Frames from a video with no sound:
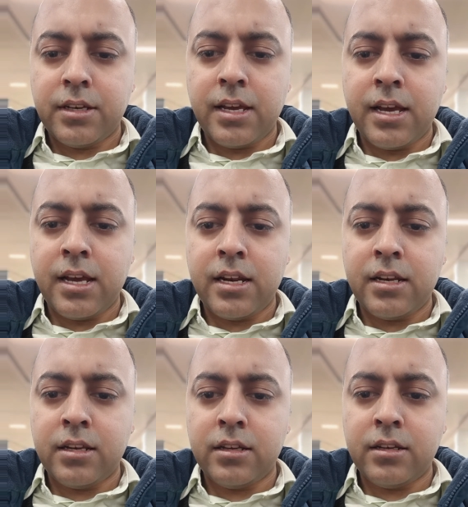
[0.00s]

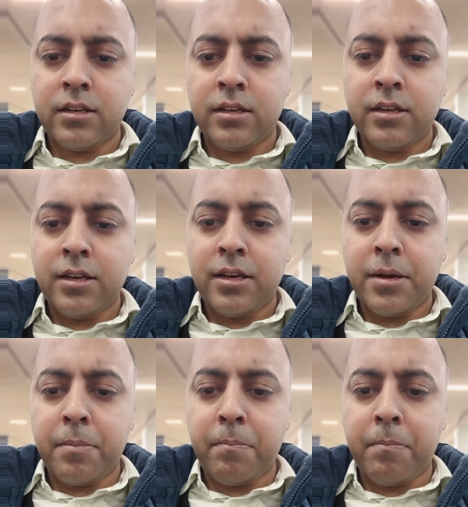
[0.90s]
and
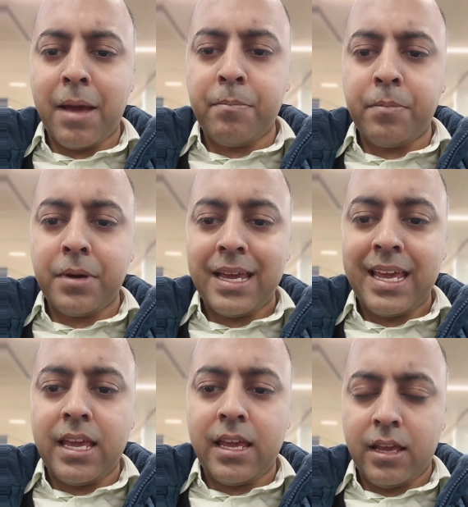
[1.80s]
PAP-A,